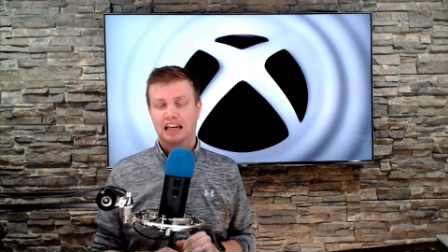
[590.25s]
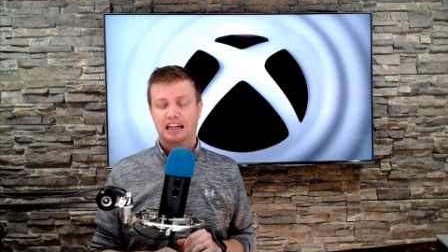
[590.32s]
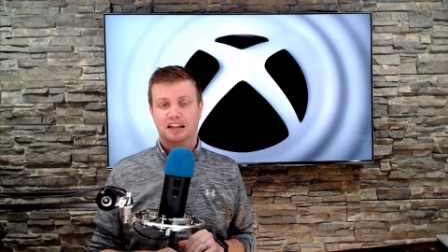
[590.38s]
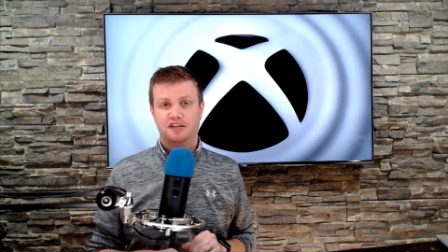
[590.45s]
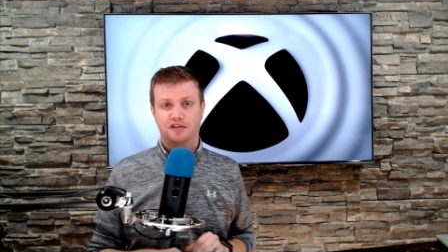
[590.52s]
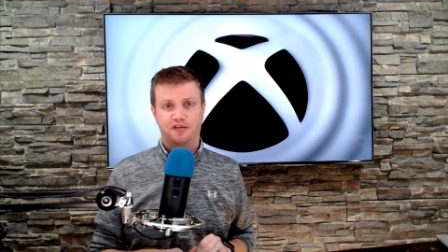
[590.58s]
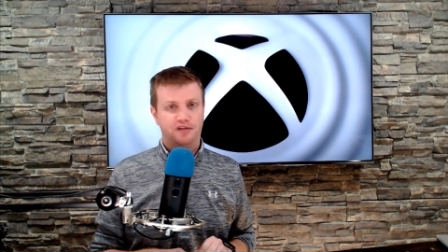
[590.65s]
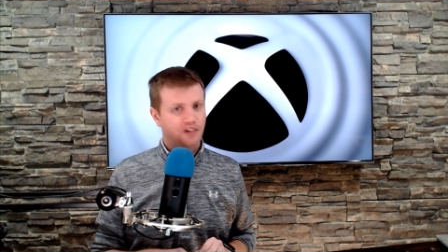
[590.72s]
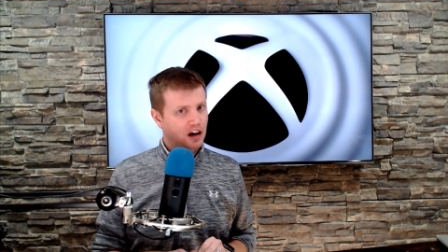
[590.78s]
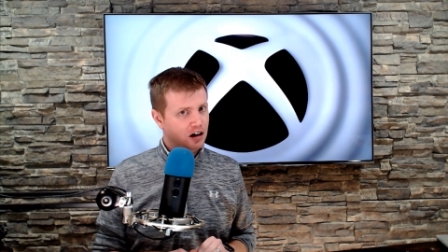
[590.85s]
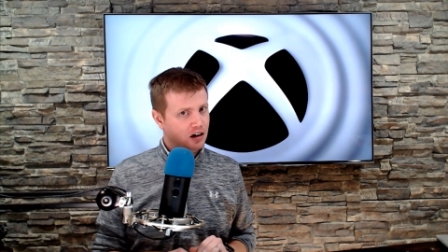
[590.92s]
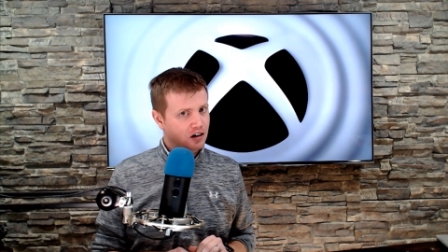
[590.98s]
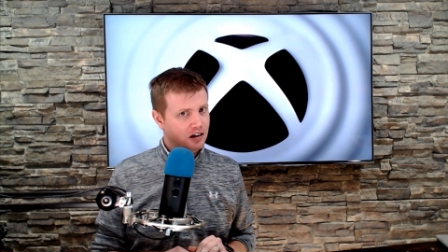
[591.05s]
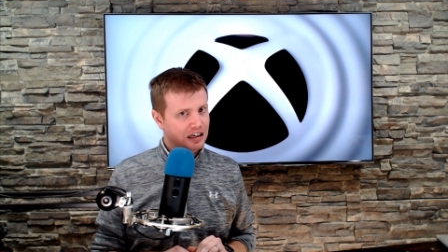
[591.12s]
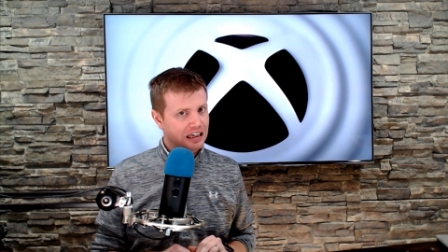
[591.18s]
is
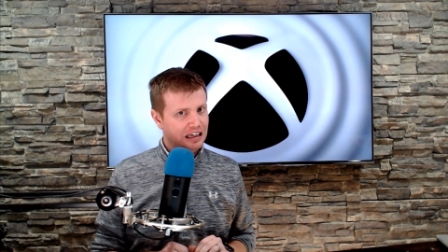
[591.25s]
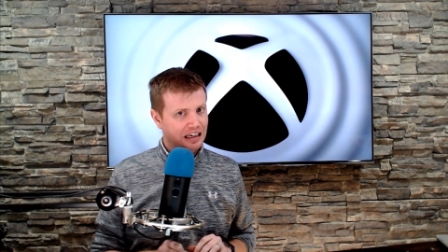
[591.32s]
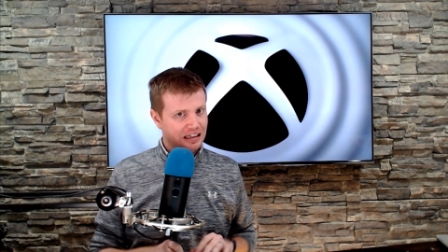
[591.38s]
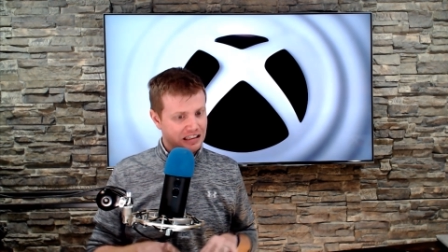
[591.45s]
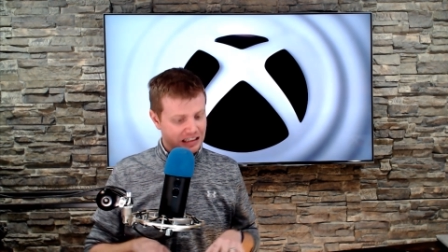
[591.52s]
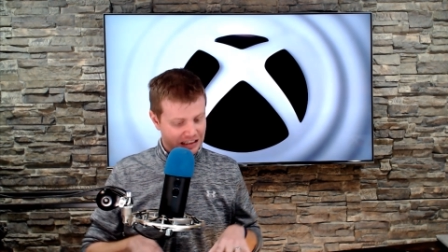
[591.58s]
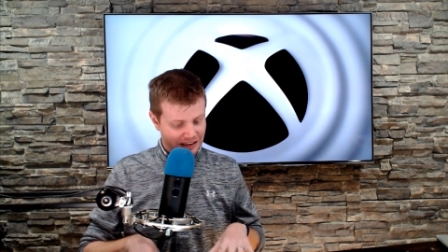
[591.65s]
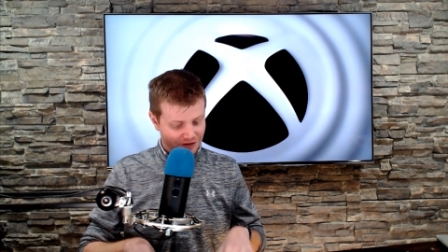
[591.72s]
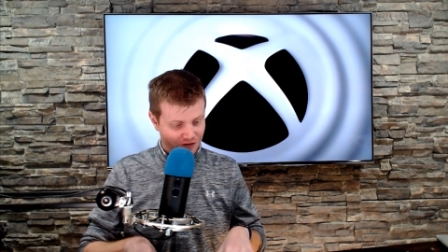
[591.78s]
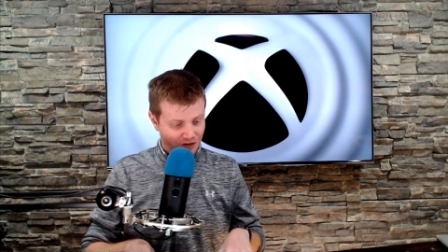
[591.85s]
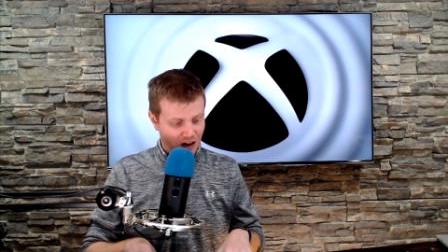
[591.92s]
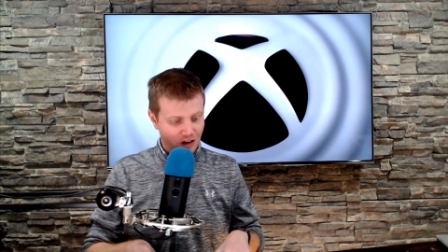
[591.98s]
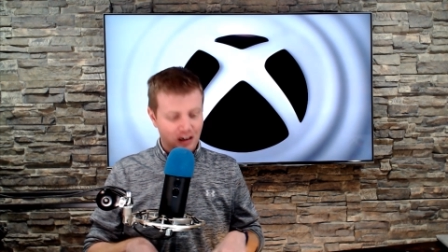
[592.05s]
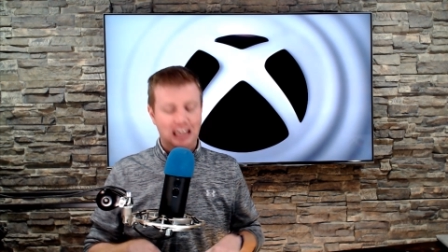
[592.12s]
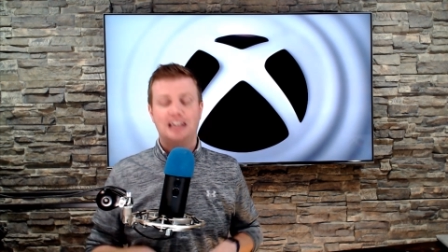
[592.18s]
very and
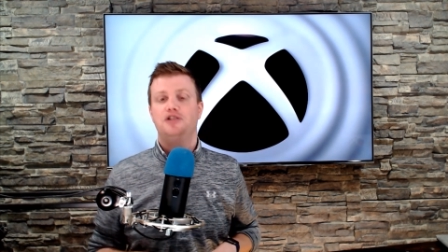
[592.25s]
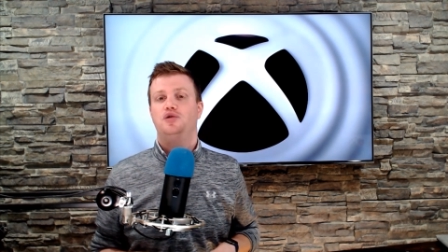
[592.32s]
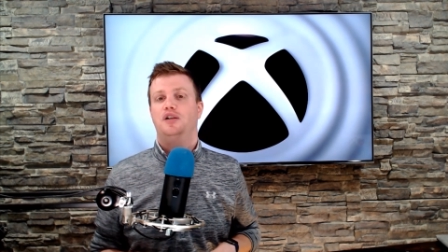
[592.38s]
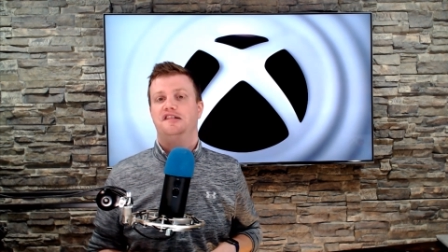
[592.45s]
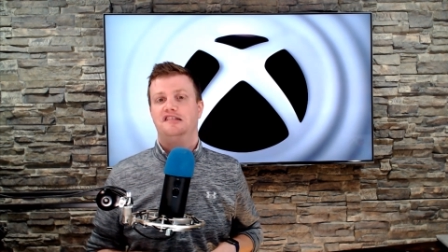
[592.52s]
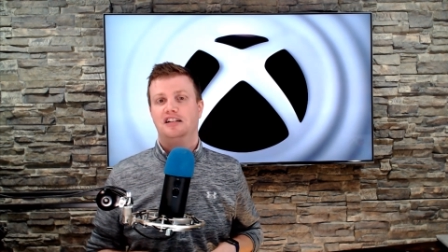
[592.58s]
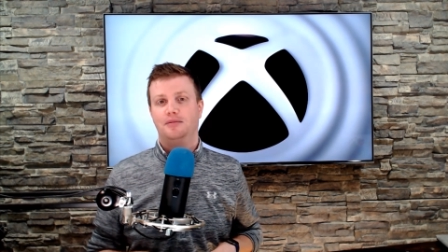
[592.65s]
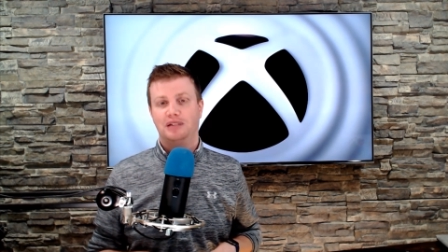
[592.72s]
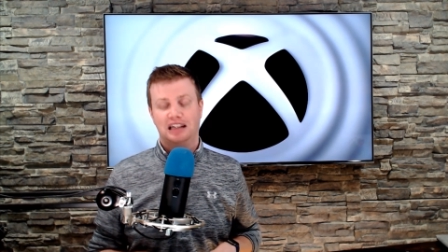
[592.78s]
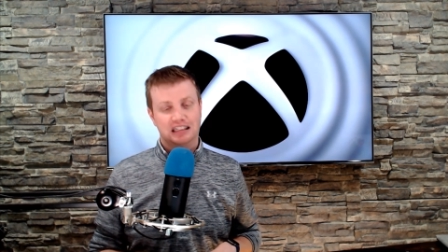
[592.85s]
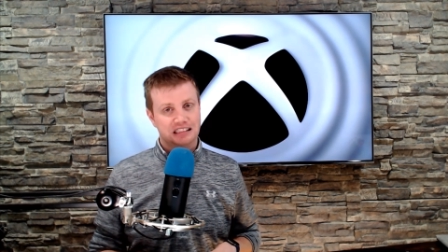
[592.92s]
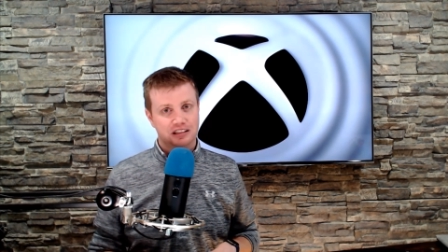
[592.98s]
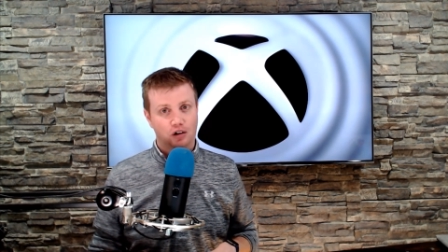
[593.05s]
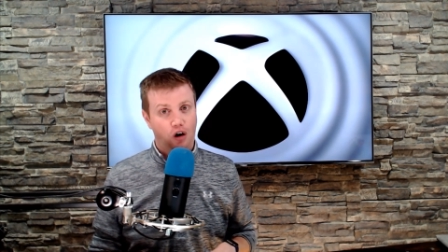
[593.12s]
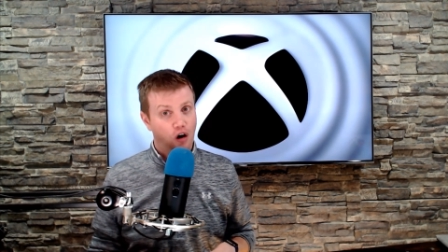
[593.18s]
very interested in
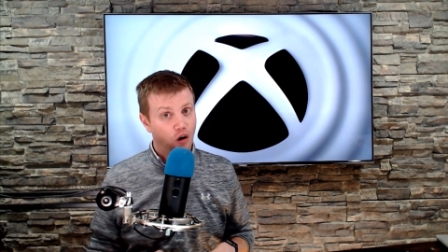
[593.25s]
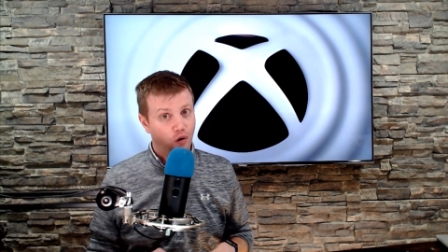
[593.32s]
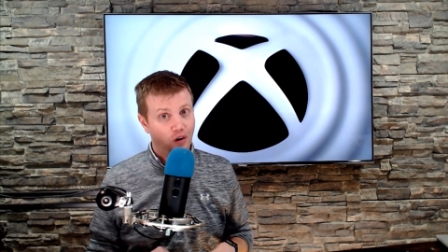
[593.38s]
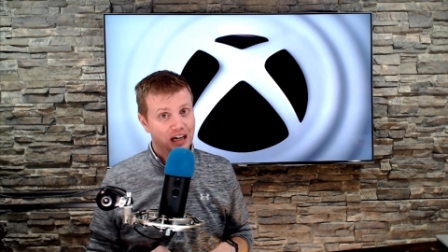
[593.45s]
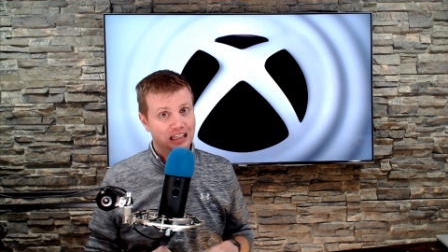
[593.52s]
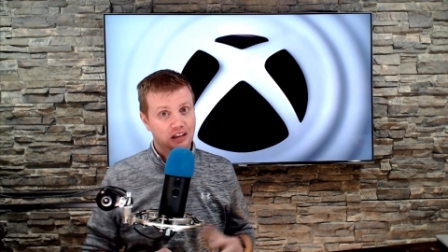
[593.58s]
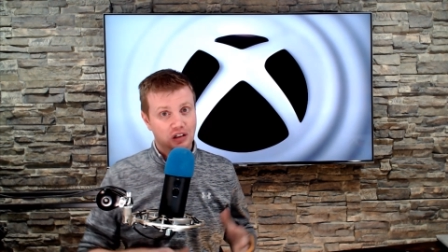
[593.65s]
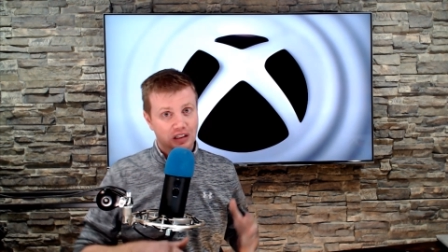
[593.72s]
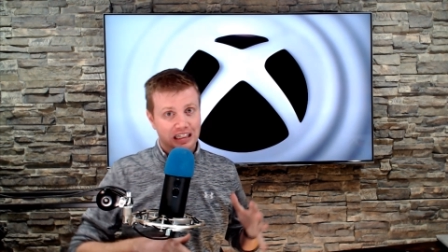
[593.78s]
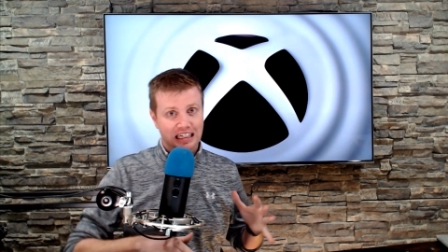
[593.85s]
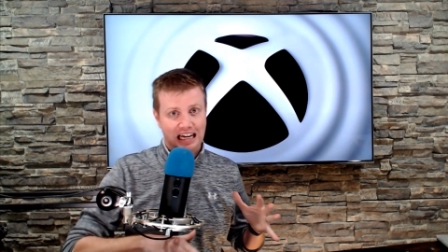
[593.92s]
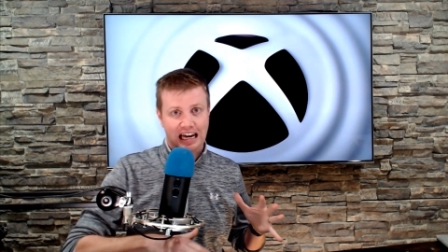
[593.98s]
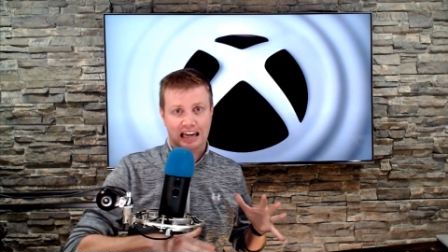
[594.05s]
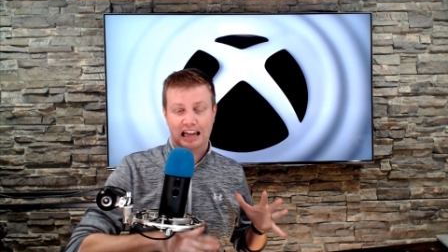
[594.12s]
because they're already looking at